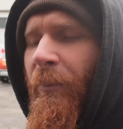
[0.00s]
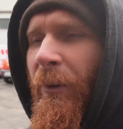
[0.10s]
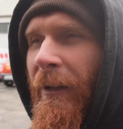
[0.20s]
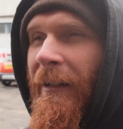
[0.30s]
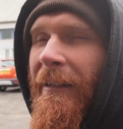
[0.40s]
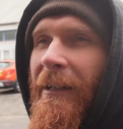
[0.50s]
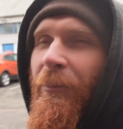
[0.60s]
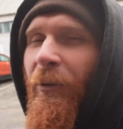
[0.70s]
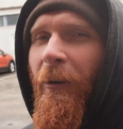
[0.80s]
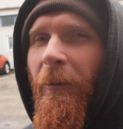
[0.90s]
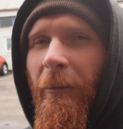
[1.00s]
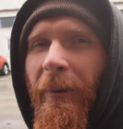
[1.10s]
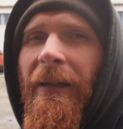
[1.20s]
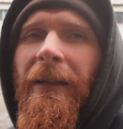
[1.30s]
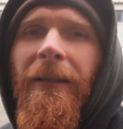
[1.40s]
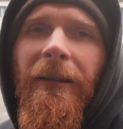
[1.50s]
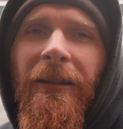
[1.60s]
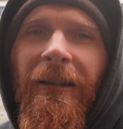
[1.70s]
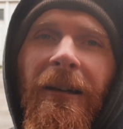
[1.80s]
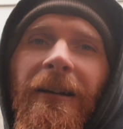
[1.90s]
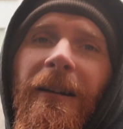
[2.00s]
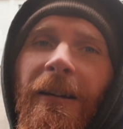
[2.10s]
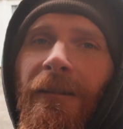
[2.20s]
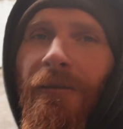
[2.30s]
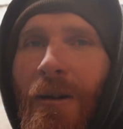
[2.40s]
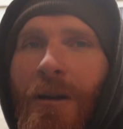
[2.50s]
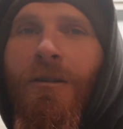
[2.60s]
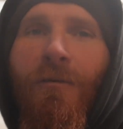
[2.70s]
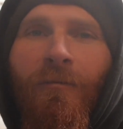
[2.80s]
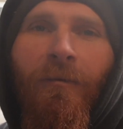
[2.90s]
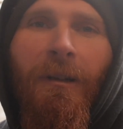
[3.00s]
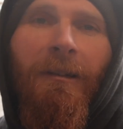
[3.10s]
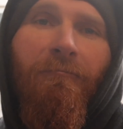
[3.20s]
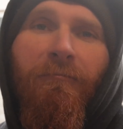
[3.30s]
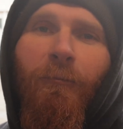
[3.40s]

but they'll probably be like